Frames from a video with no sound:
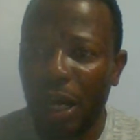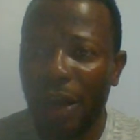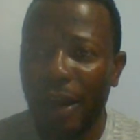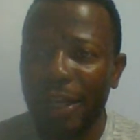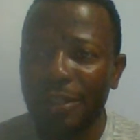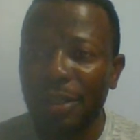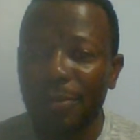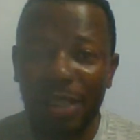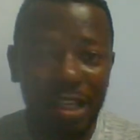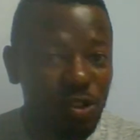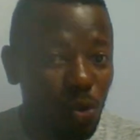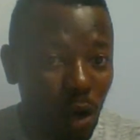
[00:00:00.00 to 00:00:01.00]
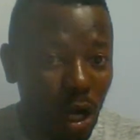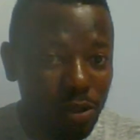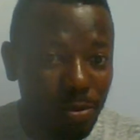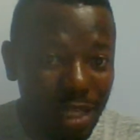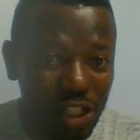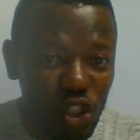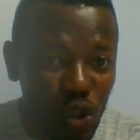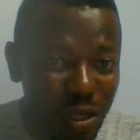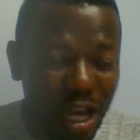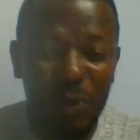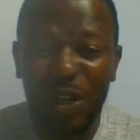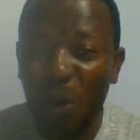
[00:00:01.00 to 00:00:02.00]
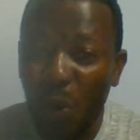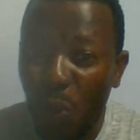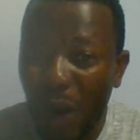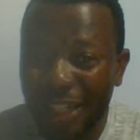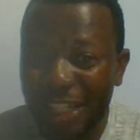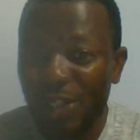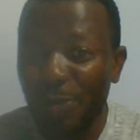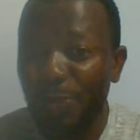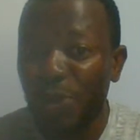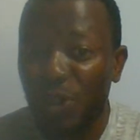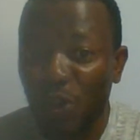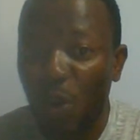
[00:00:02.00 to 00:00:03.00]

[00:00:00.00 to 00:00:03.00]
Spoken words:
All right, because we want to make sure that we know what is supposed